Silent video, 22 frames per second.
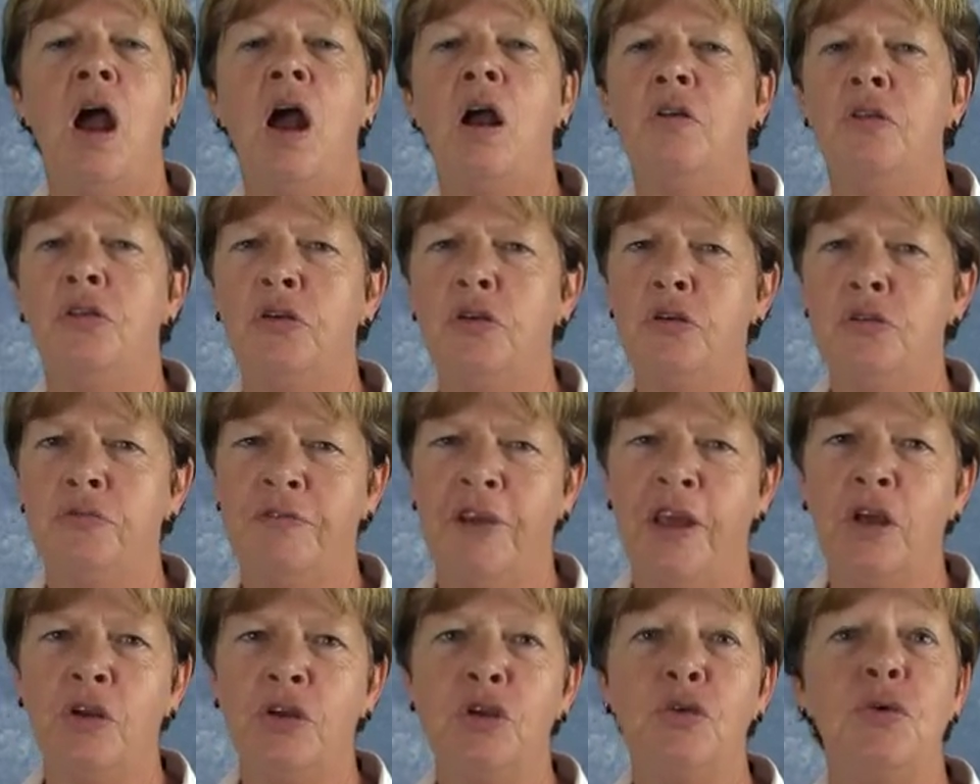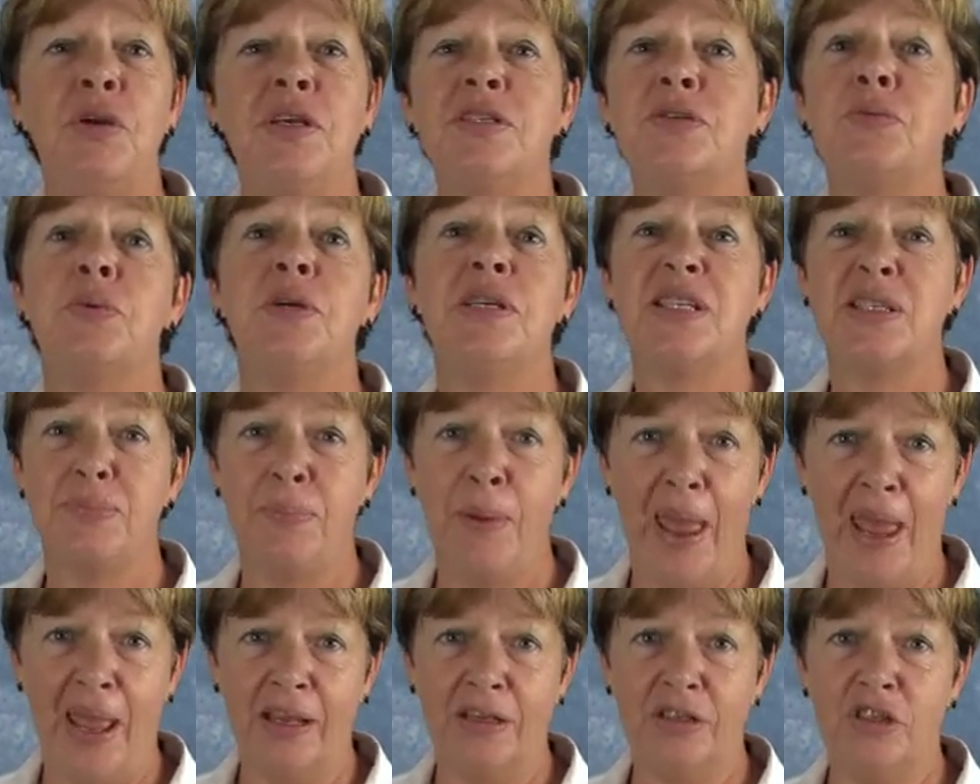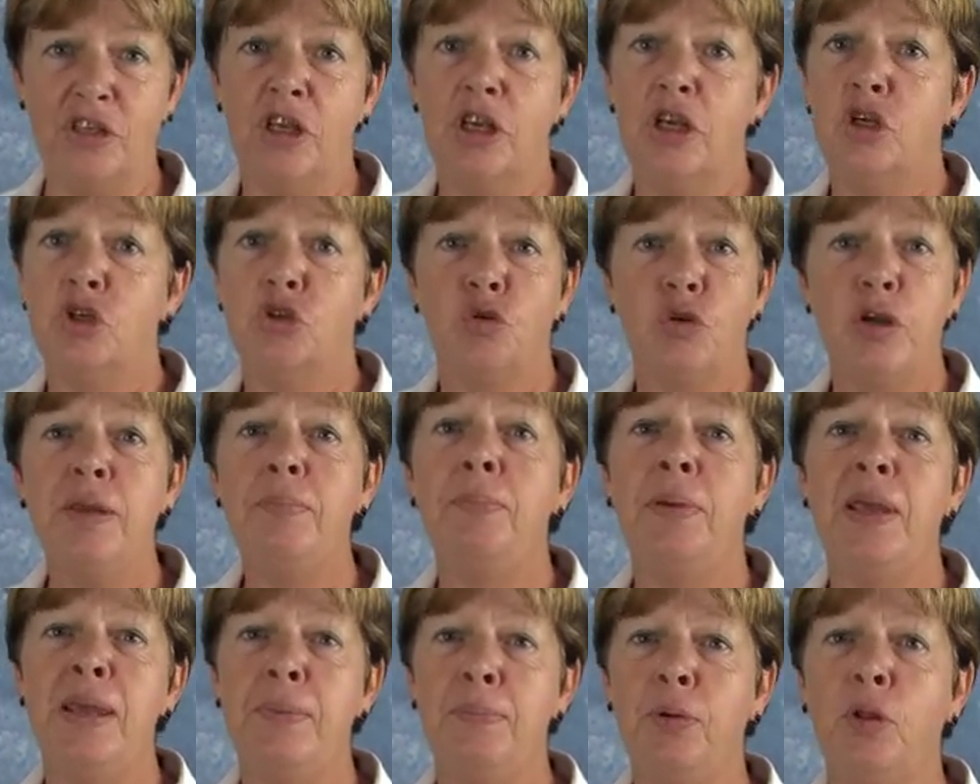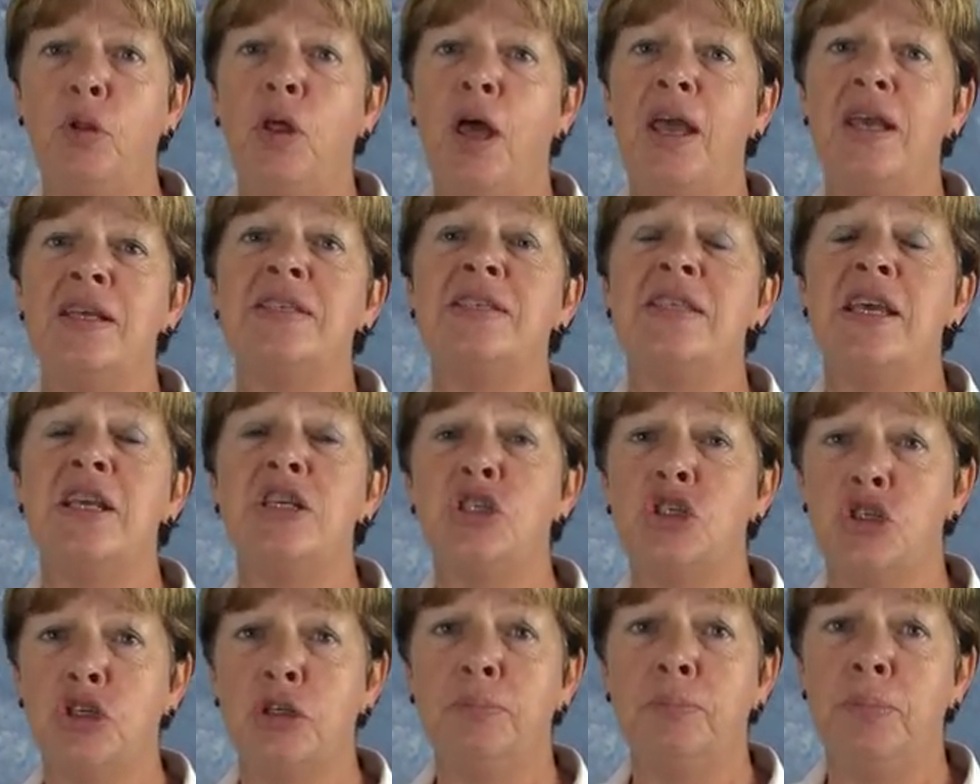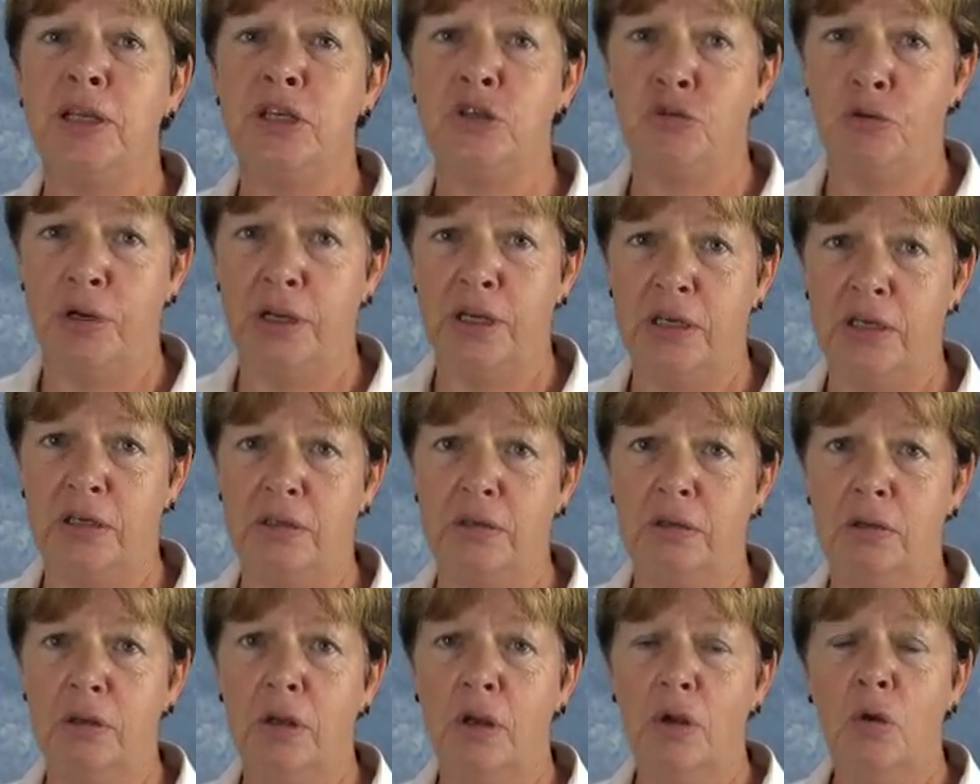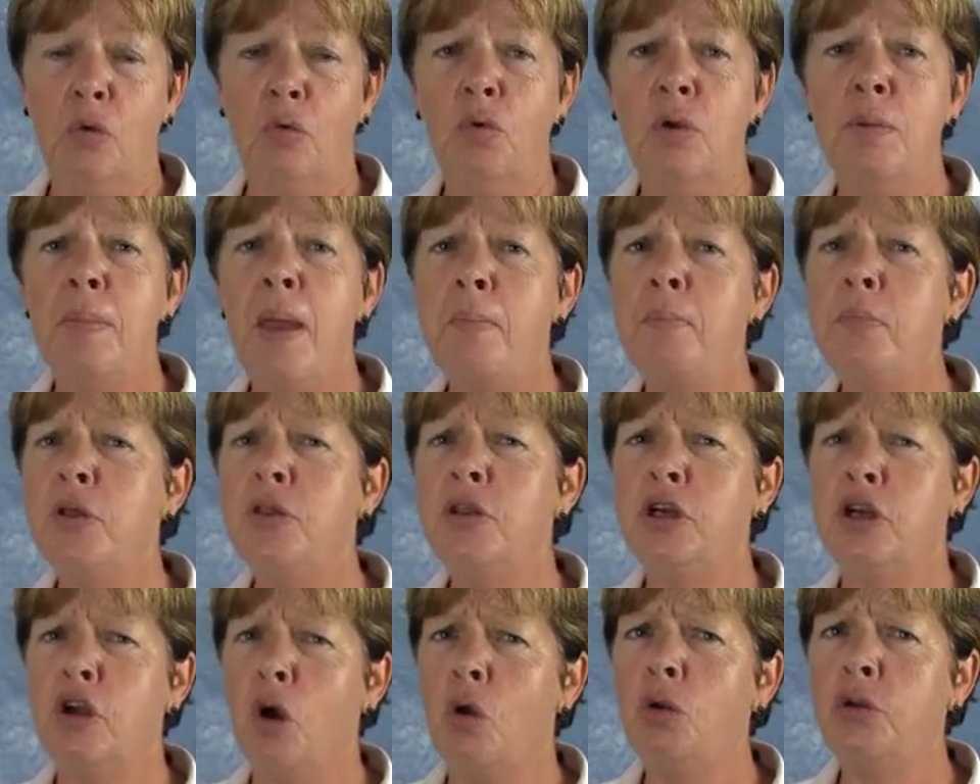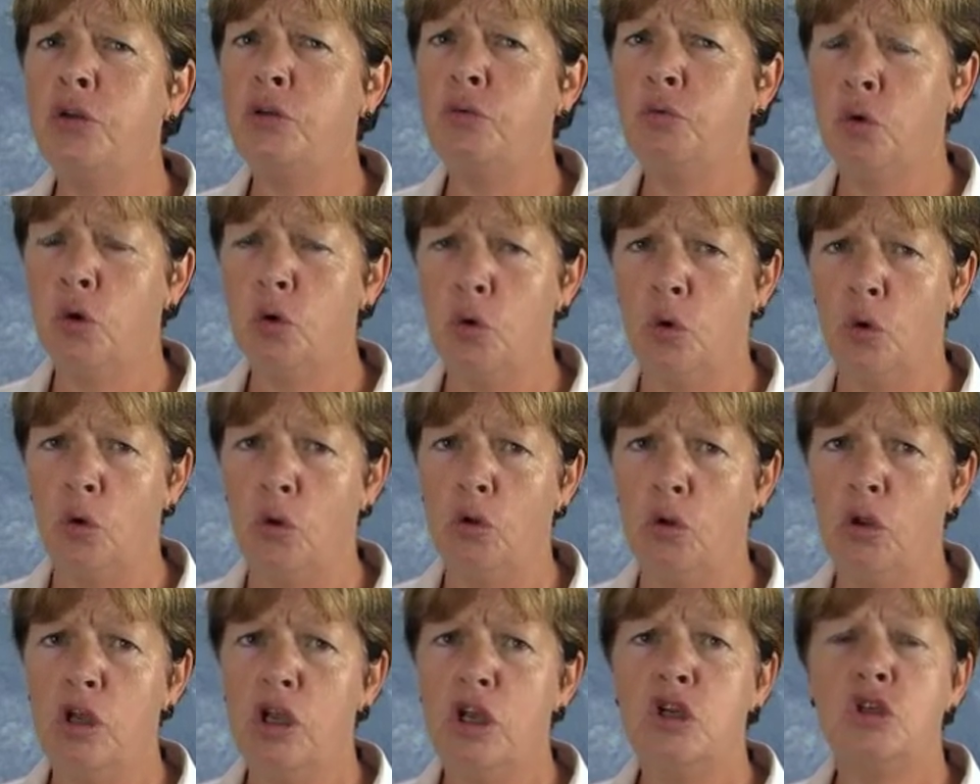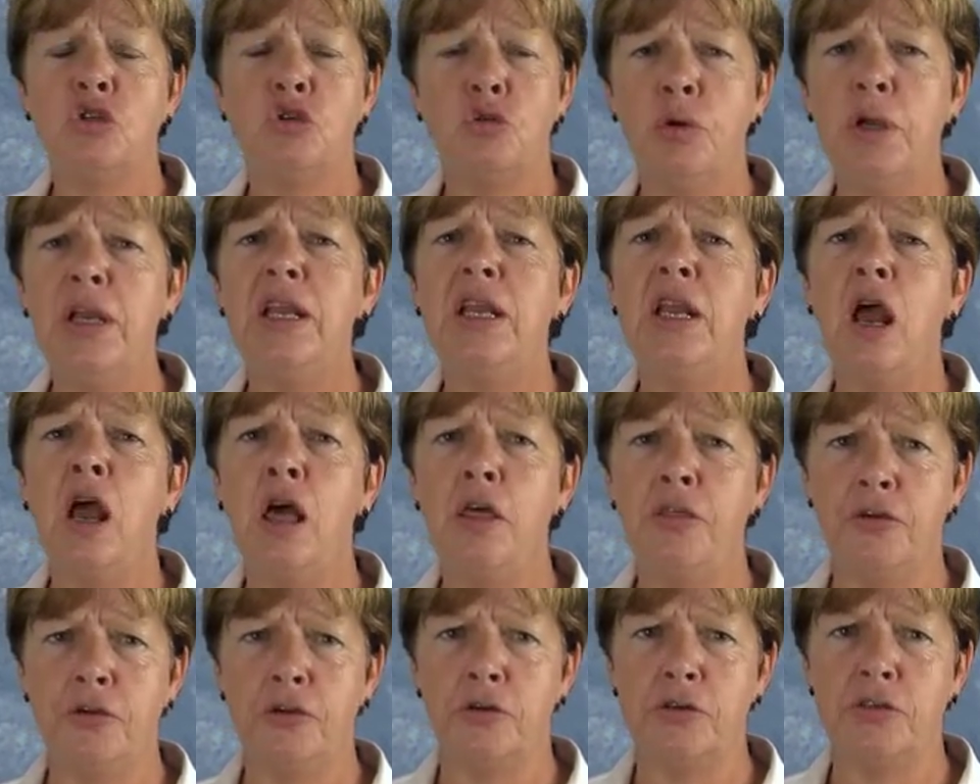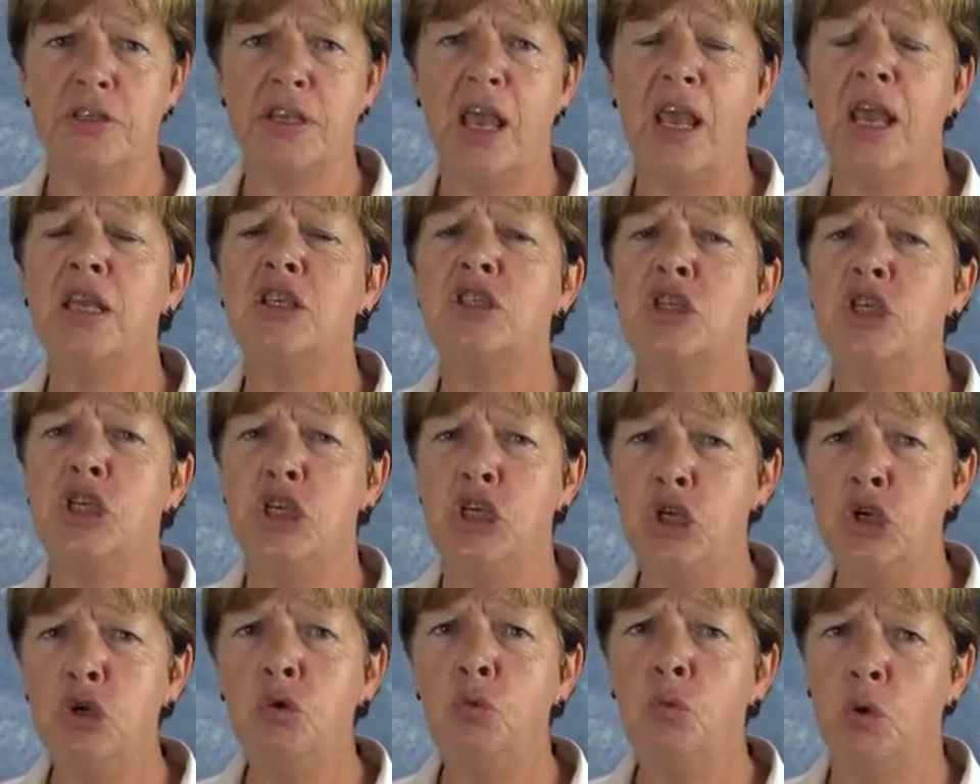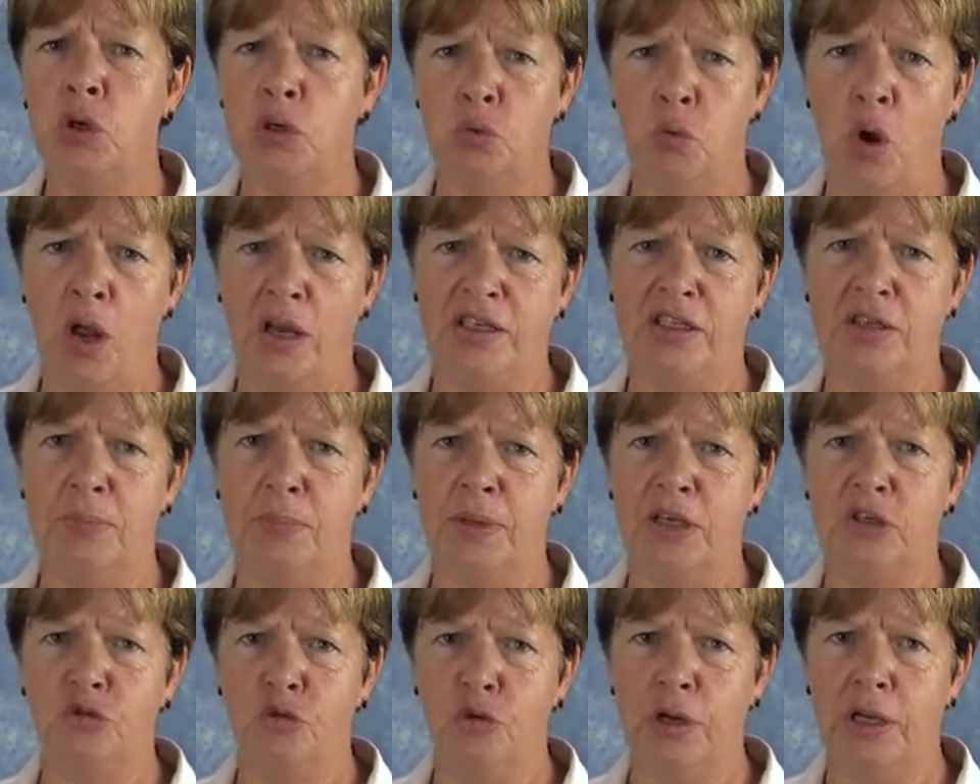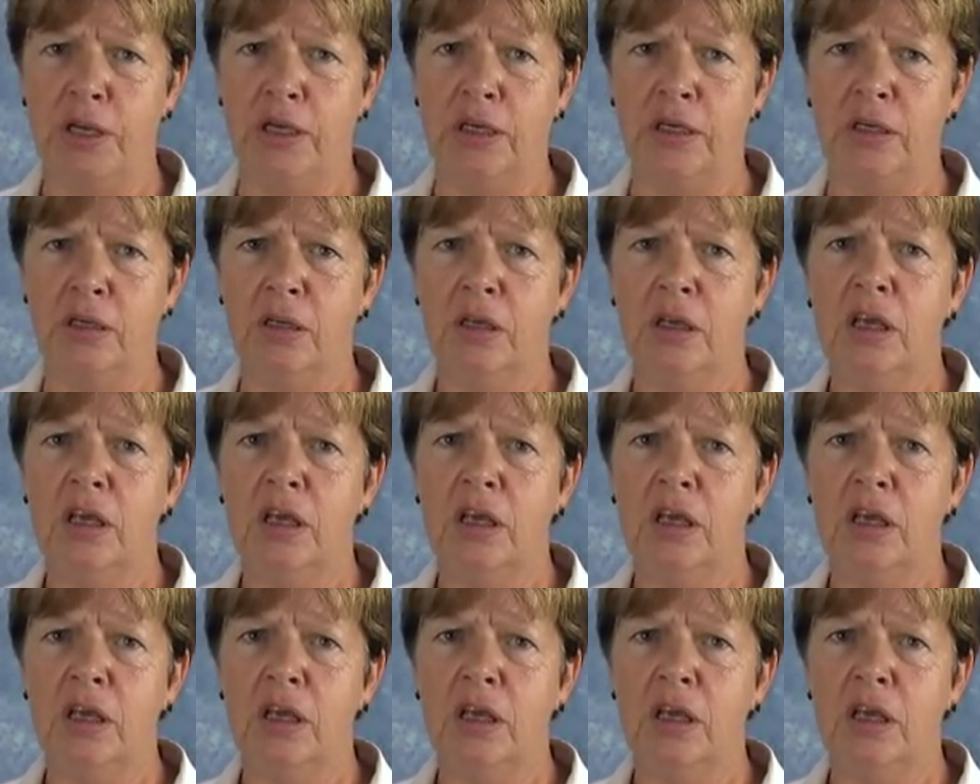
Our third value is respect. Treat people as they should be treated. Remember the golden rule. Treat others as you would want to be treated.